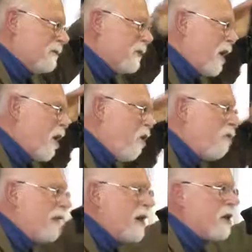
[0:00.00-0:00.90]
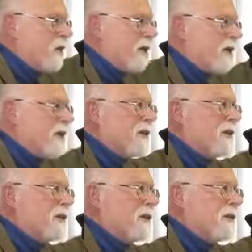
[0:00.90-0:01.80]
whole regiment,
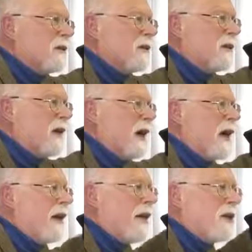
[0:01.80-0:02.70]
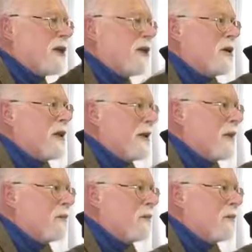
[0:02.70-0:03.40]
and they saluted him.